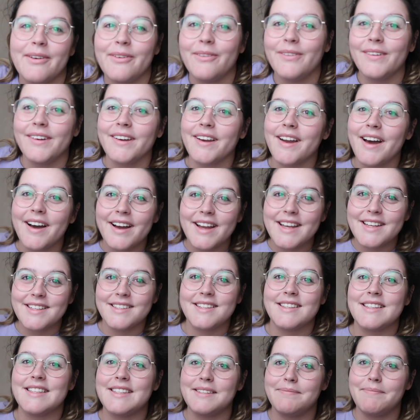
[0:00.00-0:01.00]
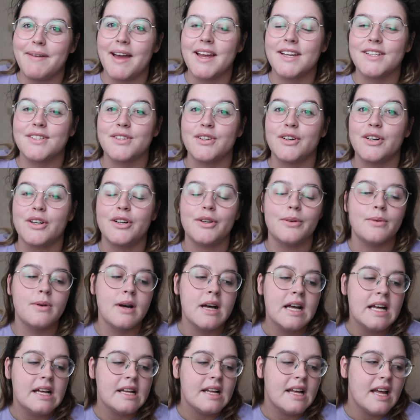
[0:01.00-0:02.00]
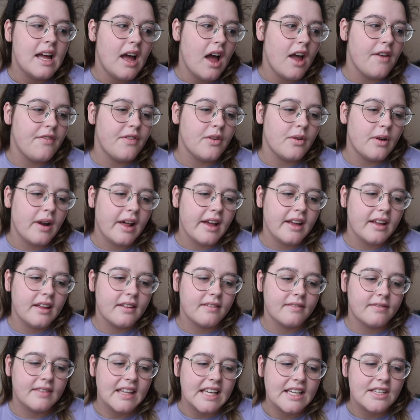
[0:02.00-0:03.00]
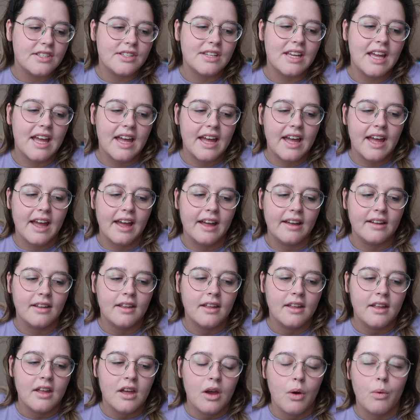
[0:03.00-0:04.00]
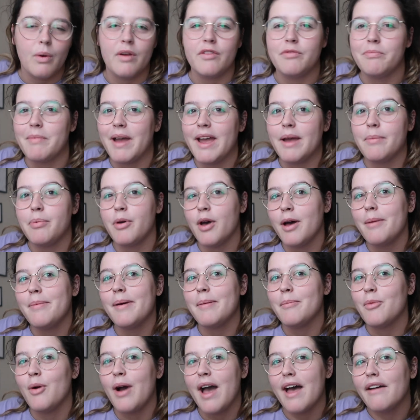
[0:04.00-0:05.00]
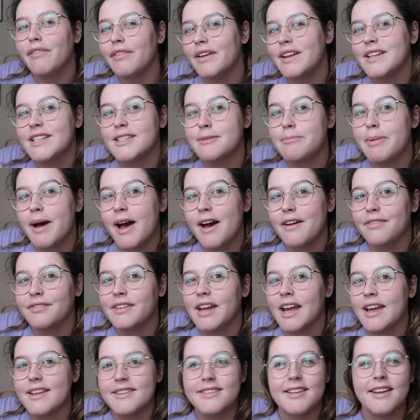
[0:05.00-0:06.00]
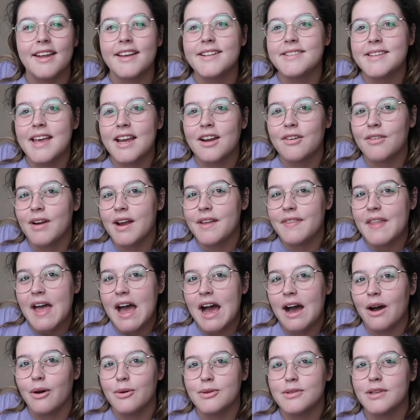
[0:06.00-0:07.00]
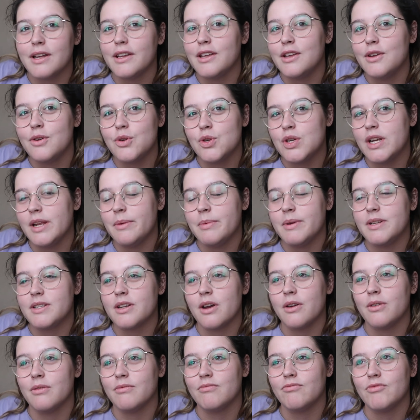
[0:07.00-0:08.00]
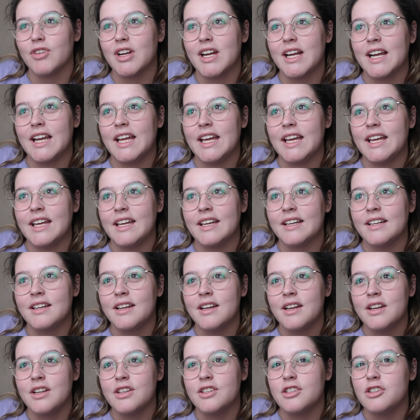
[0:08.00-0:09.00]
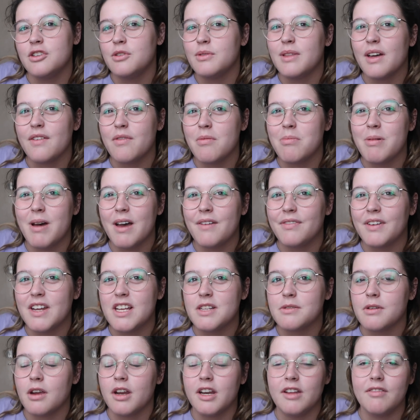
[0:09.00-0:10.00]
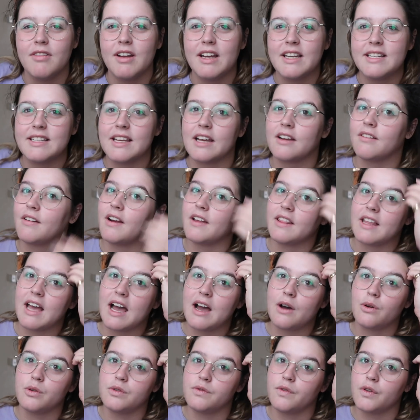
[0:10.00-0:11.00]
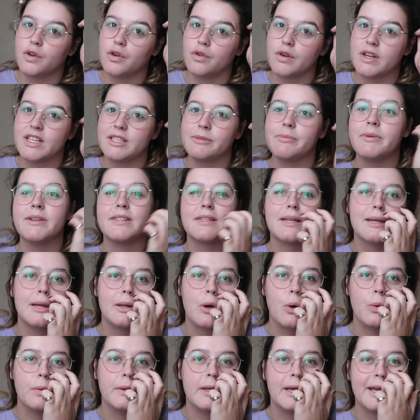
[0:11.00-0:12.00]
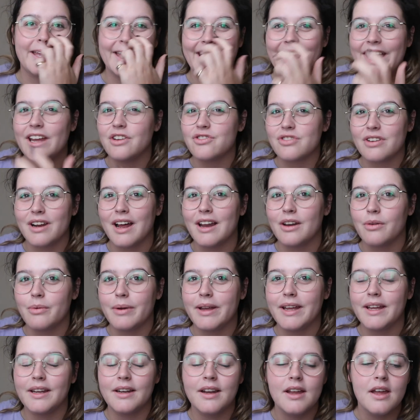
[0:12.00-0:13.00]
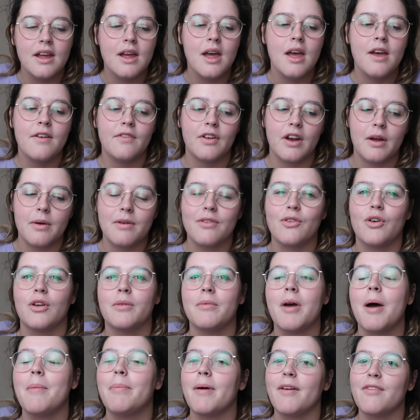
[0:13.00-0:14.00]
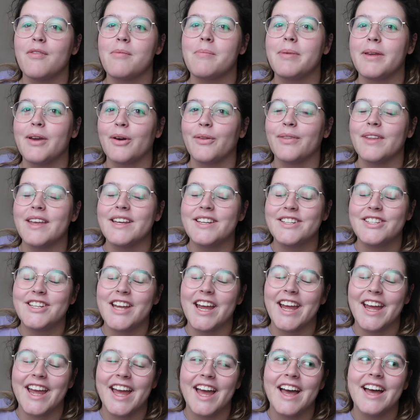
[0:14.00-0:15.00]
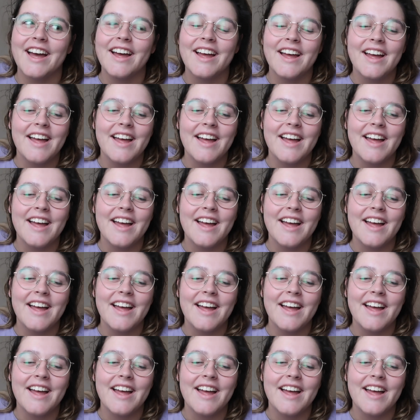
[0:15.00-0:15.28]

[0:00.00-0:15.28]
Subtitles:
it all nice and special. I feel like this year we've put a bit more effort into birthdays and like decorating the house. Like usually we don't really do that for birthdays. We only really decorate the house for Christmas and on the occasion Halloween. I feel like we've gone above and beyond this year.